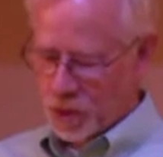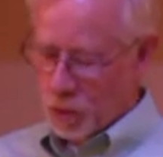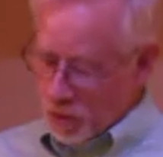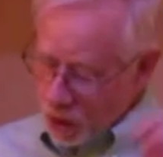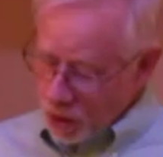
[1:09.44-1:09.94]

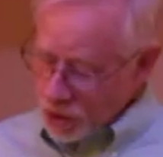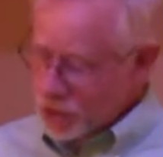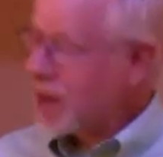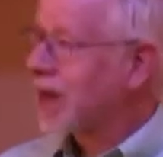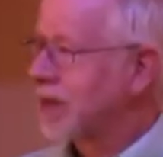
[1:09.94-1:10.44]
You have heard it
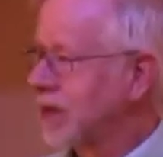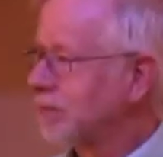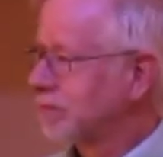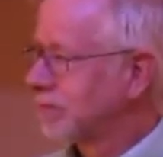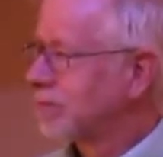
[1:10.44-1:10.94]
said,
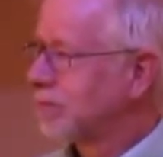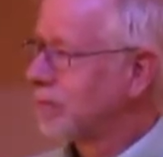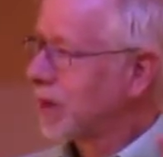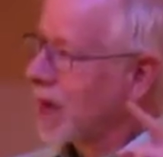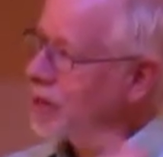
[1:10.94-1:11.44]

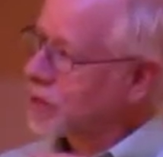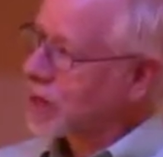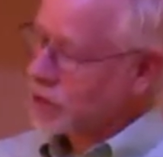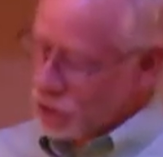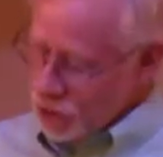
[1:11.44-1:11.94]
but I
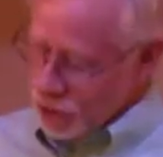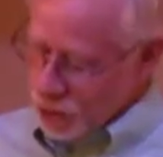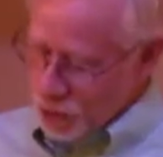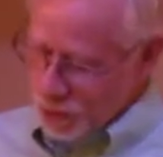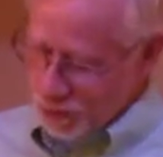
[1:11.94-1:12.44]
say to
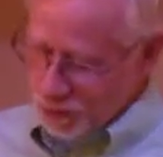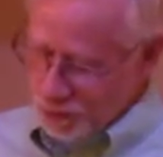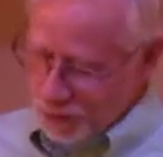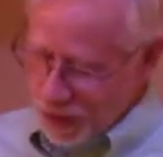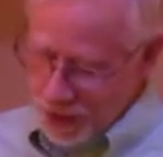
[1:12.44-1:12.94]
you,
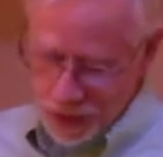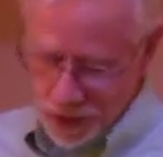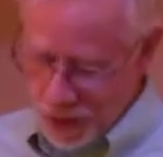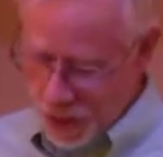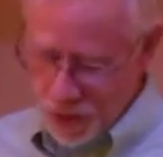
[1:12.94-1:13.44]
he
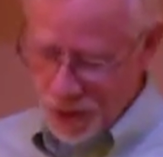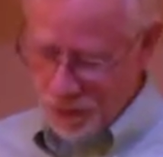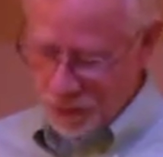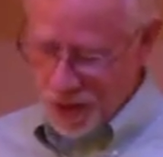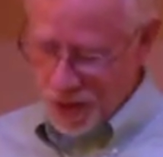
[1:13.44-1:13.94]
declared,
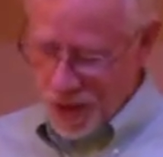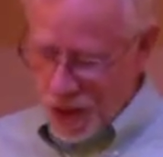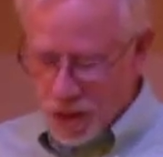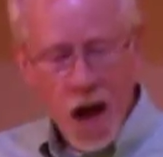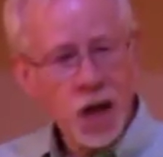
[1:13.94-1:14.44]

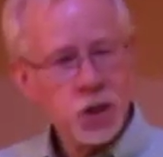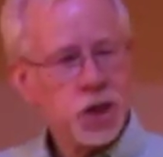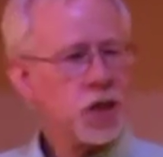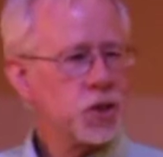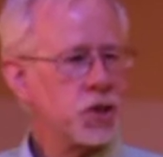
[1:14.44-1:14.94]
not
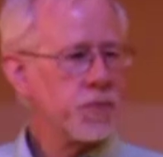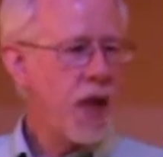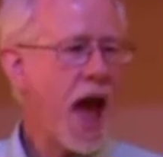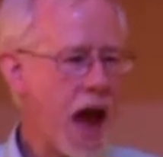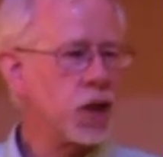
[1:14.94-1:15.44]
just
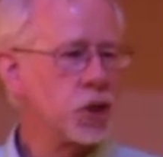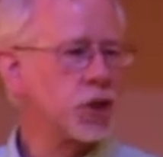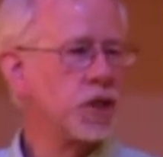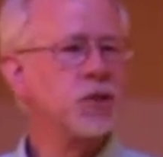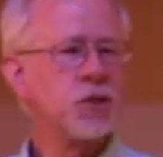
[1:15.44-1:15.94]

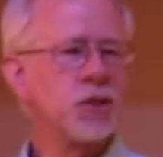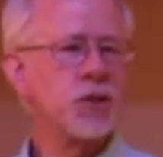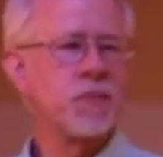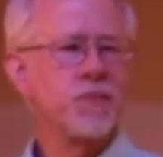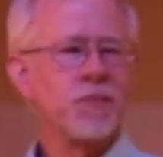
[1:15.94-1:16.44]

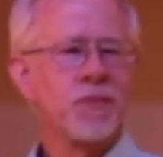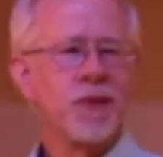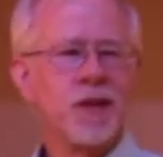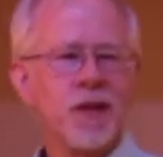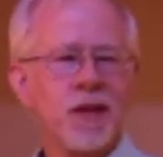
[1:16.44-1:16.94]
actions,
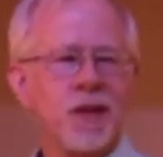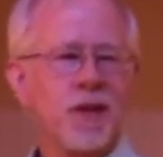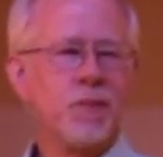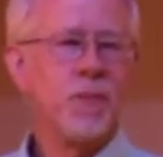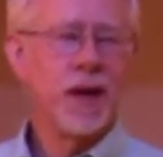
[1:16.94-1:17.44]

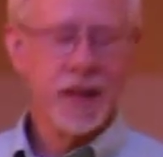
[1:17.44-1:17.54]
but